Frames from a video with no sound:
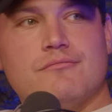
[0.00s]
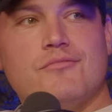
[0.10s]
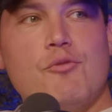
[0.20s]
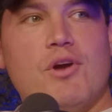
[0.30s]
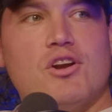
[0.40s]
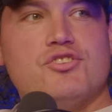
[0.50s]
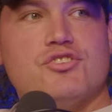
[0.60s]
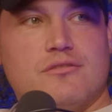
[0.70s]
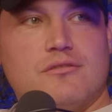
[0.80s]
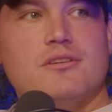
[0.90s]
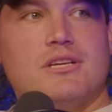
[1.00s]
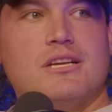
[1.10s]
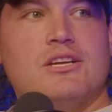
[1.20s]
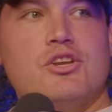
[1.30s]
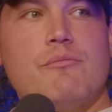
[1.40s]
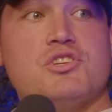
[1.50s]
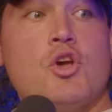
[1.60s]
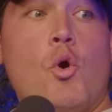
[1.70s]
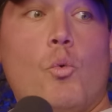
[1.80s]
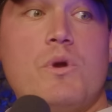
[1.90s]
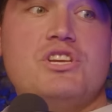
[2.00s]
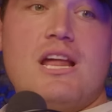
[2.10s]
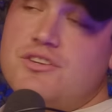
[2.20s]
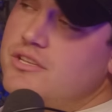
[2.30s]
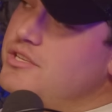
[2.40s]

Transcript: New merch. Hot new merch. New merch. We should actually